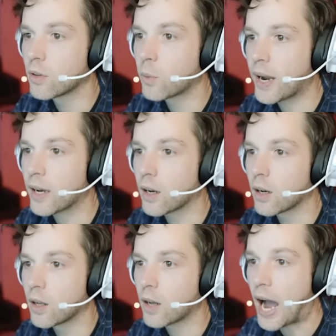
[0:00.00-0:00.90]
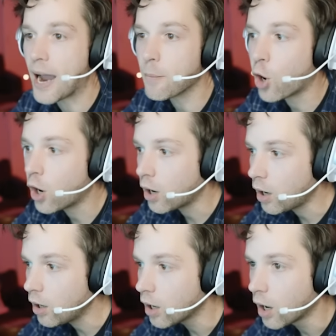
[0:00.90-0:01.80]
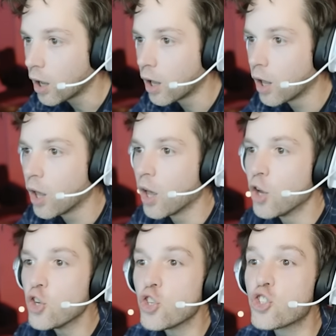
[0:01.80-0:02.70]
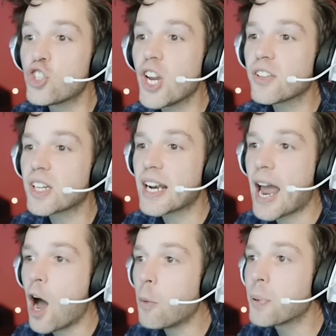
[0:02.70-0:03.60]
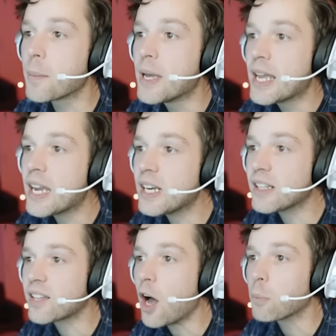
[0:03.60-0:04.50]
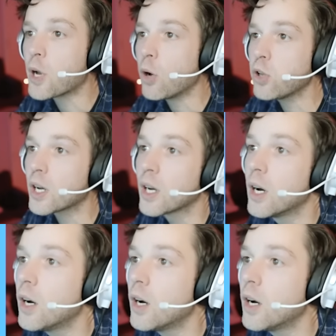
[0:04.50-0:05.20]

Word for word: Wait, I'm her? She's gonna help him. He needs help. Go look.